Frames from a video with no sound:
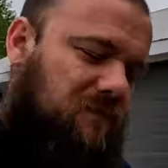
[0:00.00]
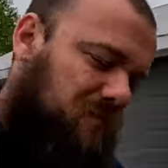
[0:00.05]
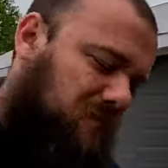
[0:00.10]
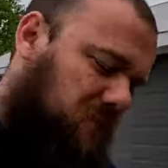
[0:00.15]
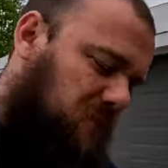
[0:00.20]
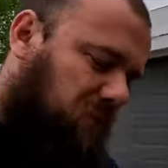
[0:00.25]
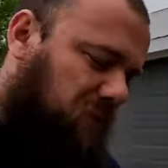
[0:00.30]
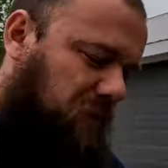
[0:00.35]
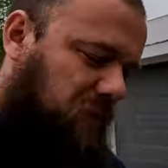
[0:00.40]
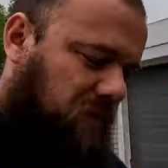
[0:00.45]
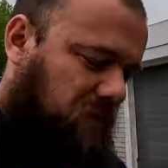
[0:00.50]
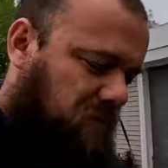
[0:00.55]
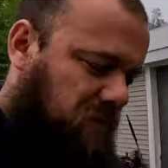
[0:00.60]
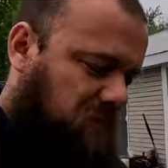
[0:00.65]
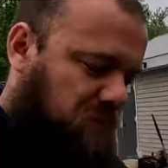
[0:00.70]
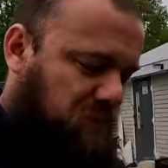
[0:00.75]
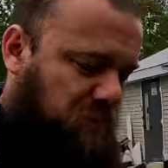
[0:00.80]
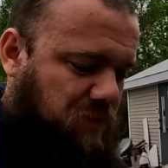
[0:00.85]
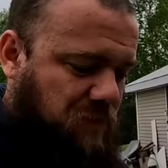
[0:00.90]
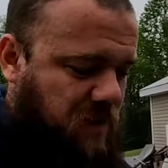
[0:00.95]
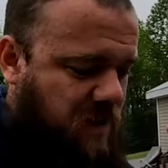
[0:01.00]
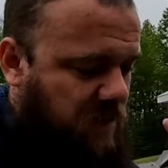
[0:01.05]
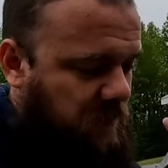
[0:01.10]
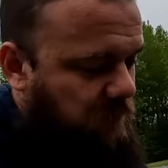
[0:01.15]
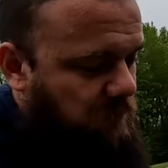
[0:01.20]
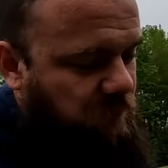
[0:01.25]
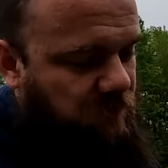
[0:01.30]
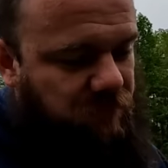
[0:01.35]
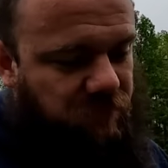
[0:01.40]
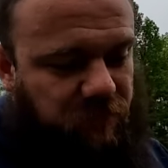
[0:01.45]
Don't forget to subscribe
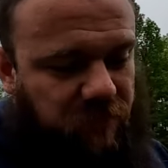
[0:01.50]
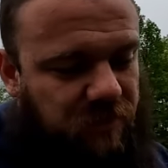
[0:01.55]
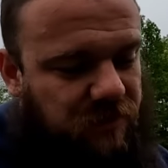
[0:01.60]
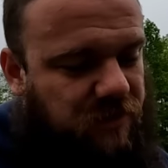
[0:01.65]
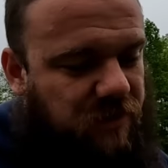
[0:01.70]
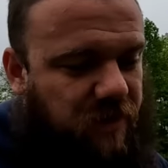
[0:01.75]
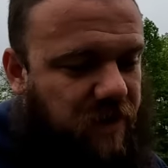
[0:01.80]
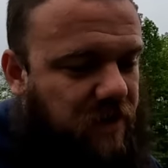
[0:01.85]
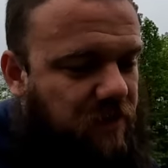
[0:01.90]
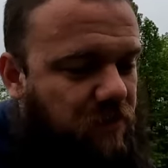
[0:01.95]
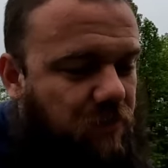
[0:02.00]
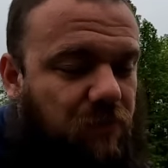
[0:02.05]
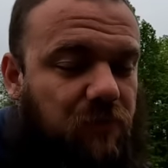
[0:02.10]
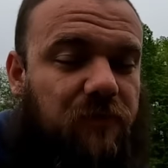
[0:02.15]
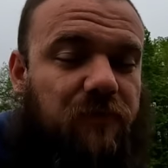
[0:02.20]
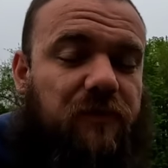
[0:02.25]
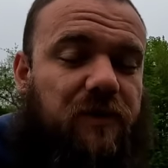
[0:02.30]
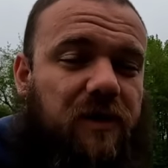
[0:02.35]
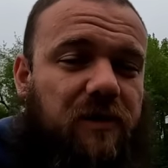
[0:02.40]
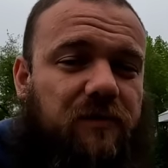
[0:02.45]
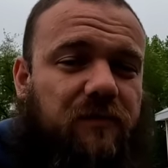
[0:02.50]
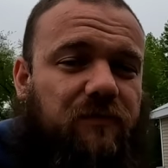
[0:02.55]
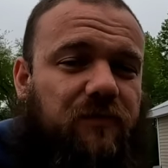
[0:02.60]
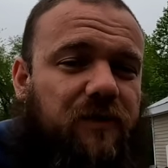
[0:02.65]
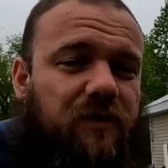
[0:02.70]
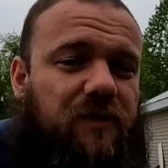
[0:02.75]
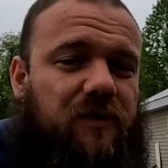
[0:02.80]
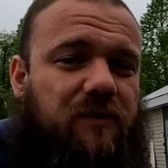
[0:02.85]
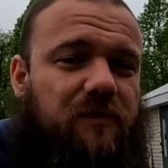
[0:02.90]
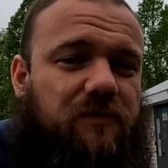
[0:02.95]
and check out all of the other
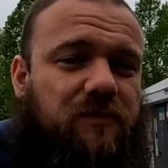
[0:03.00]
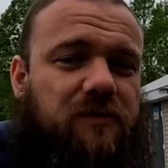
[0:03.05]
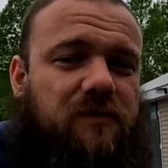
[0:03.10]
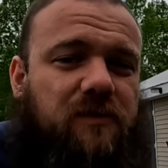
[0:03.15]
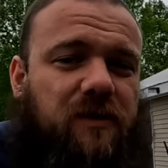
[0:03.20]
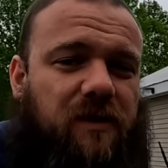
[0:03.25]
videos.